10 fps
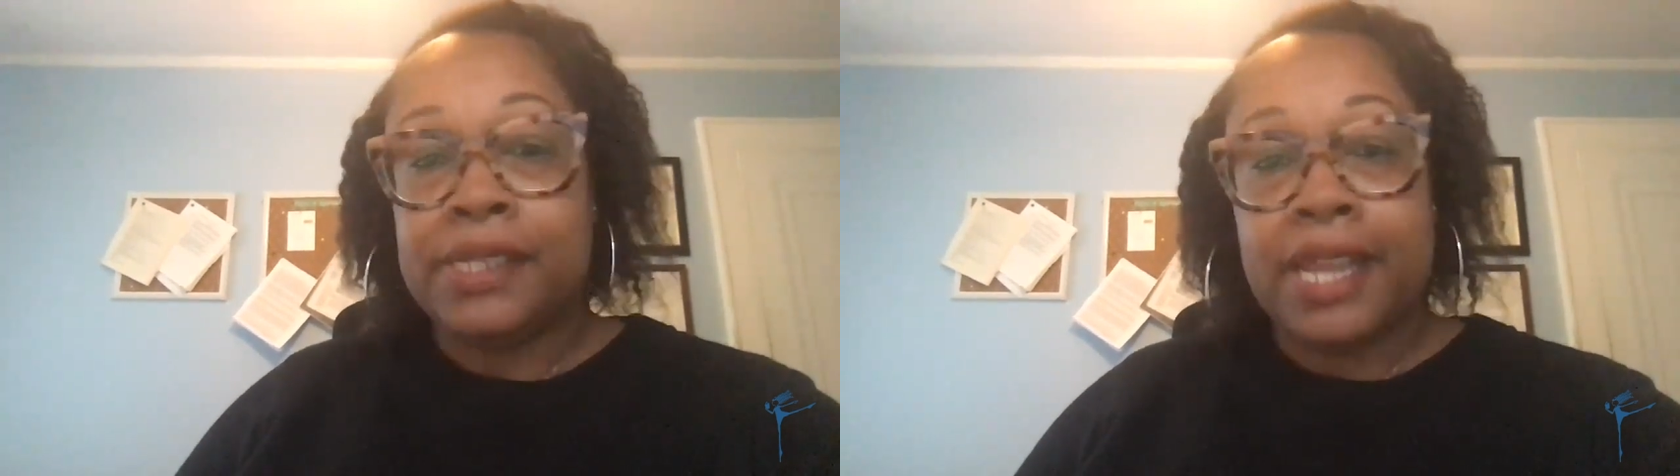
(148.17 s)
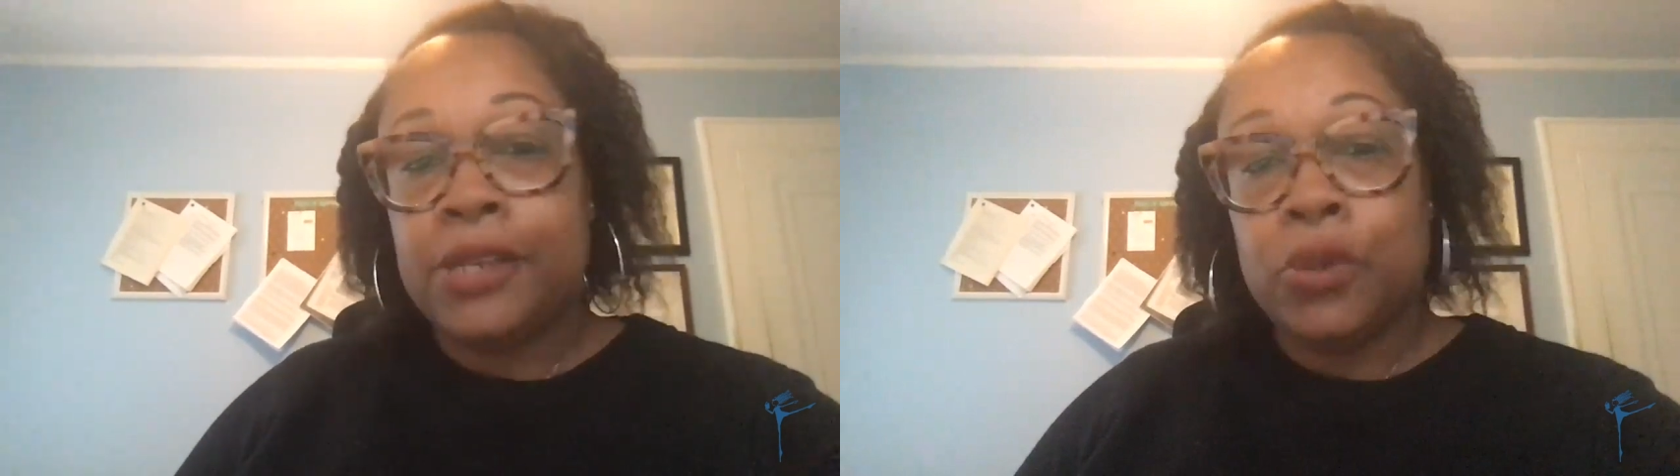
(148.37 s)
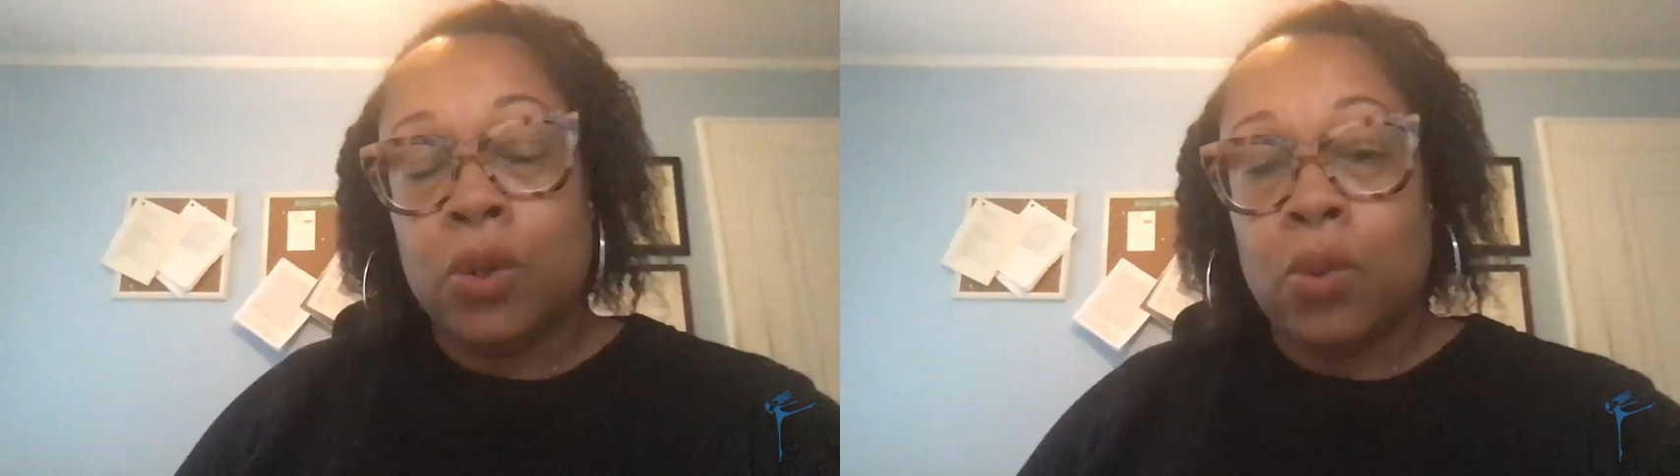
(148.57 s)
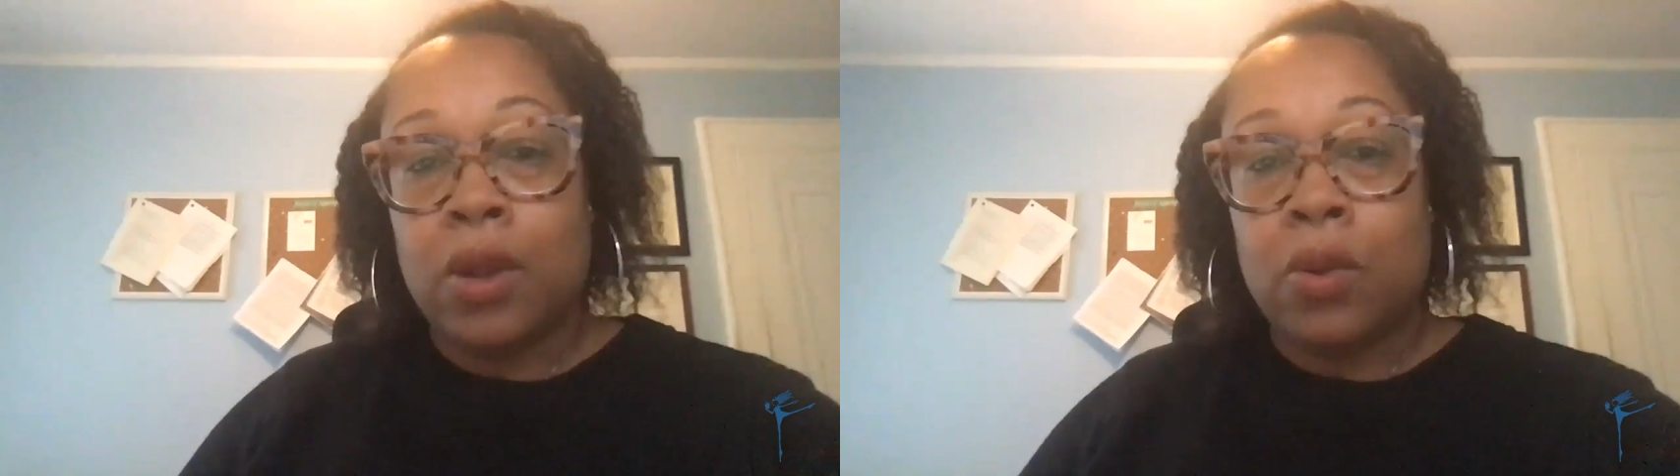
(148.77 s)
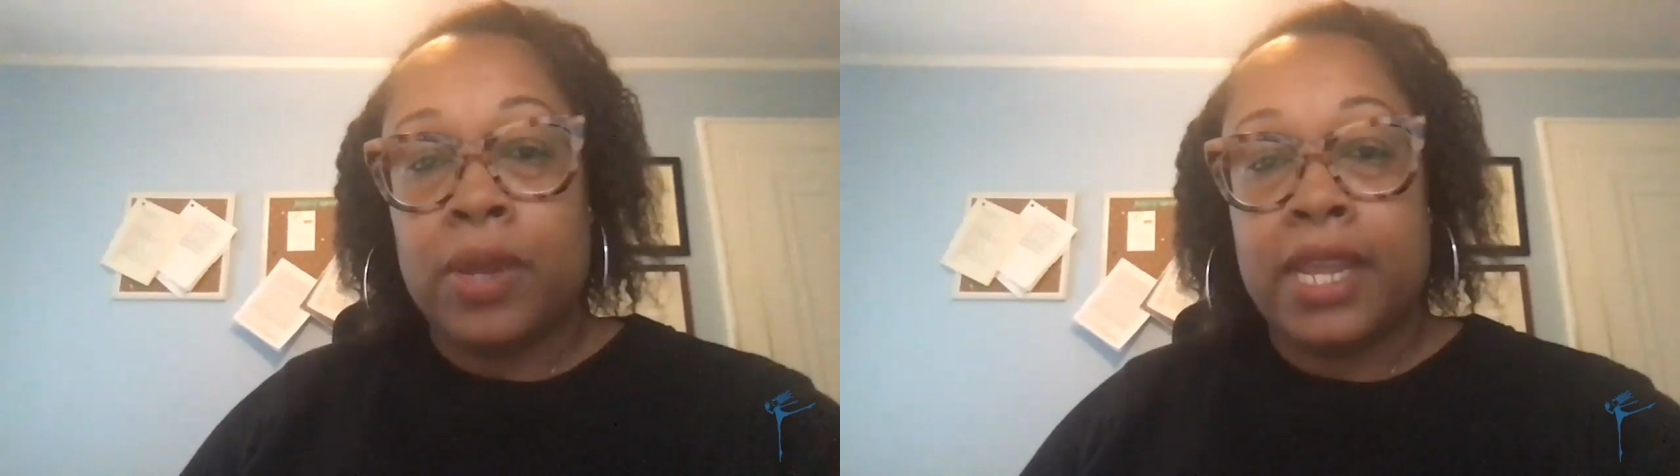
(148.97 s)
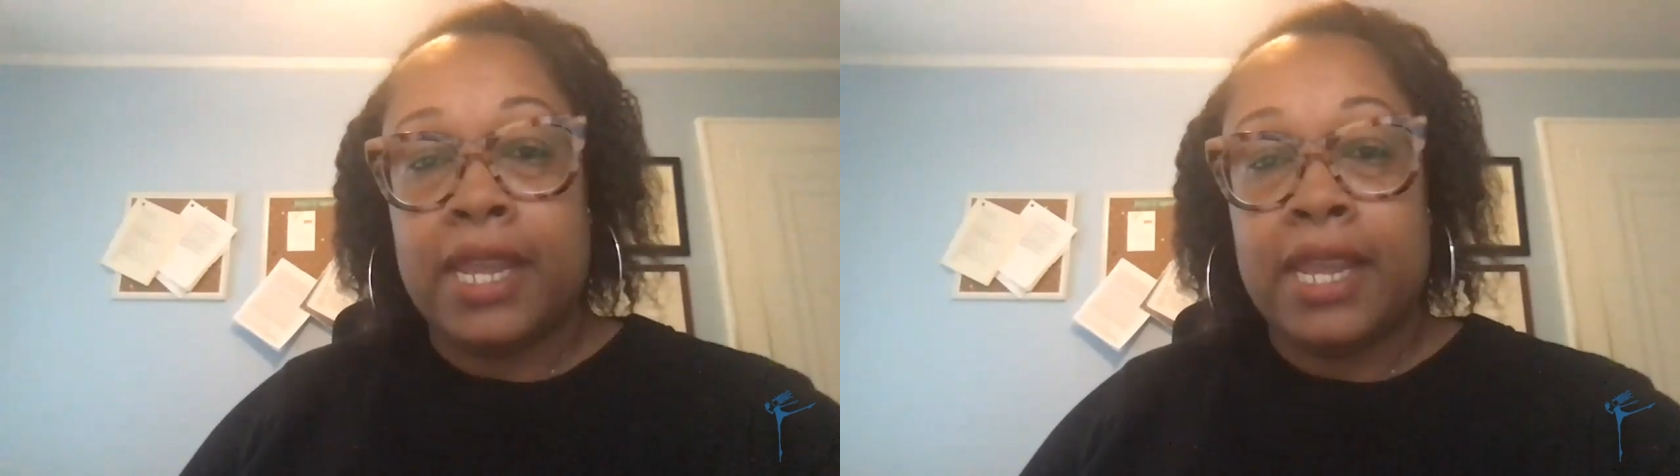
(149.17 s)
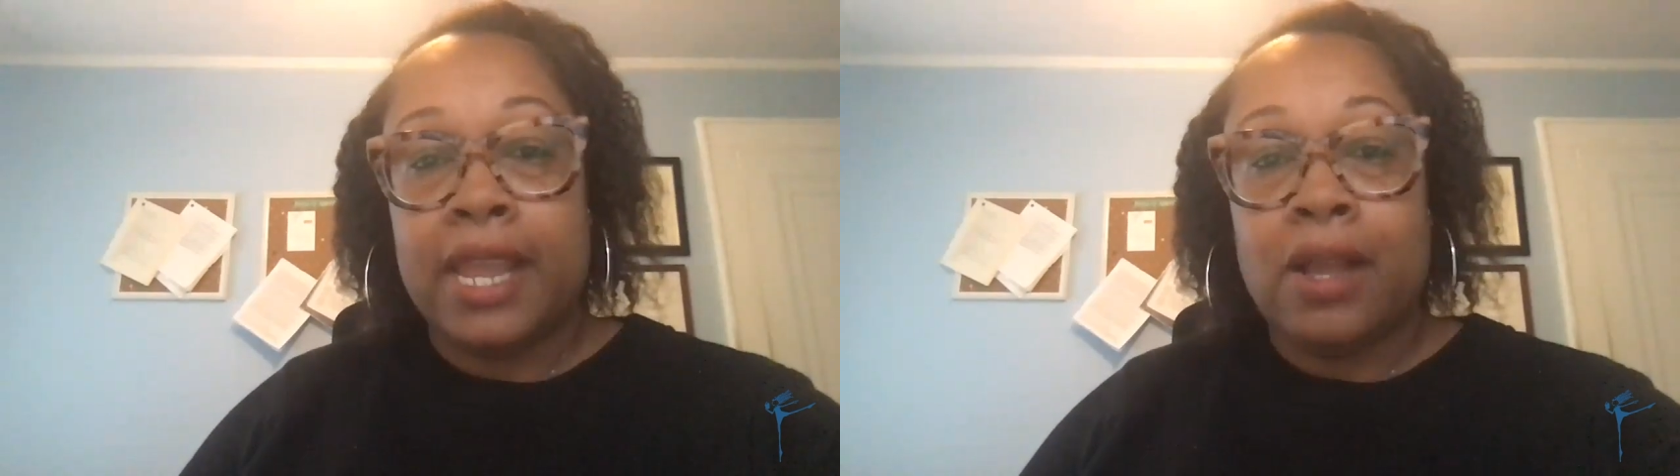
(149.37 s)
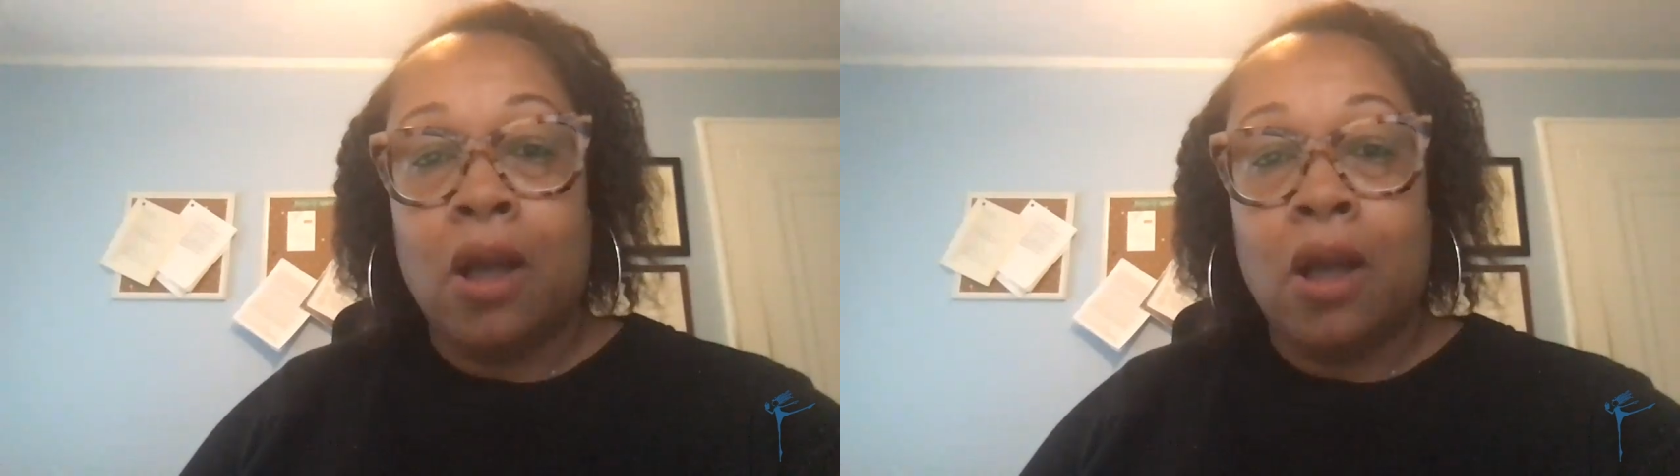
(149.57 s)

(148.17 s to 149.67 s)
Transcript: schedule where we